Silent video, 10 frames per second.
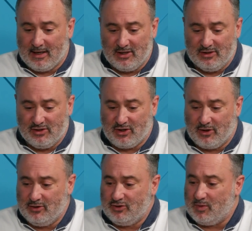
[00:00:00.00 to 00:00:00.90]

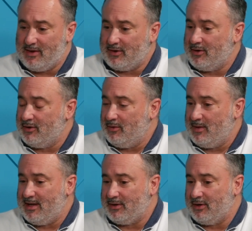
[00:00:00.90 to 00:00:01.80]
concerns
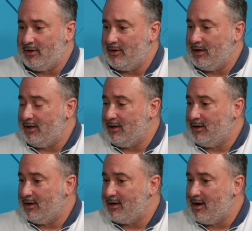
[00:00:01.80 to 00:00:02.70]
whether
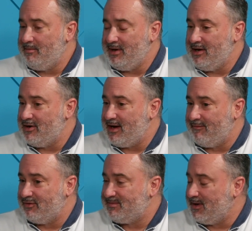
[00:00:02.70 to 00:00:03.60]
a company could
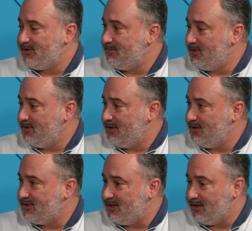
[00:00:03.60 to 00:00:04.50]
have
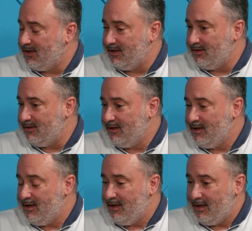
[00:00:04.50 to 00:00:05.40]
responsibilities in
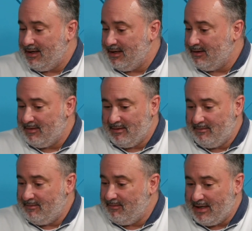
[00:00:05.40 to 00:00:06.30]

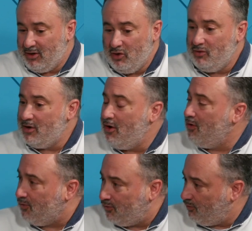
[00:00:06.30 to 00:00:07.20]
who
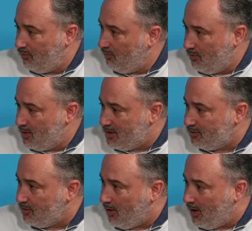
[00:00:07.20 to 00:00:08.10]
knows what
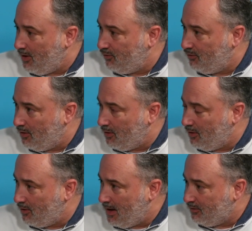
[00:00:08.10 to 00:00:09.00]
other laws
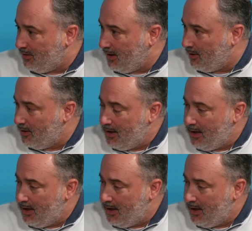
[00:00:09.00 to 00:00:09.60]
are out there.